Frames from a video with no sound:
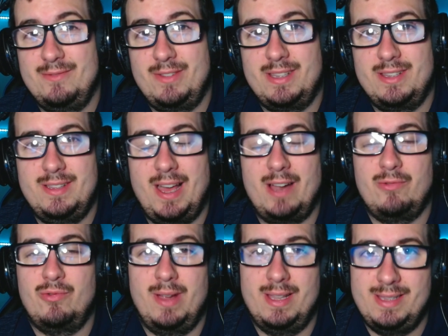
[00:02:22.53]
with
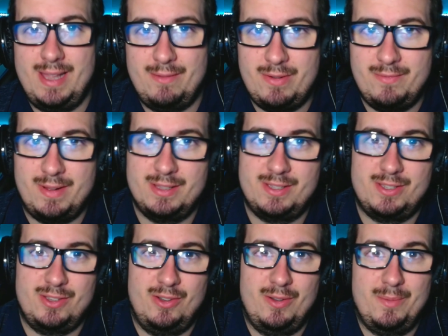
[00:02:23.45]
Daru and everyone,
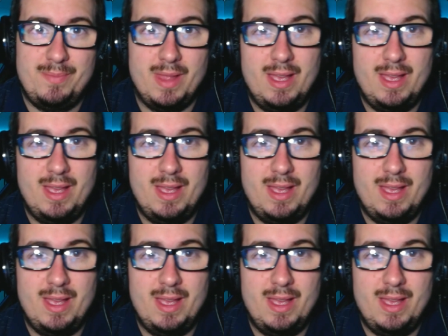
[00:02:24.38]
so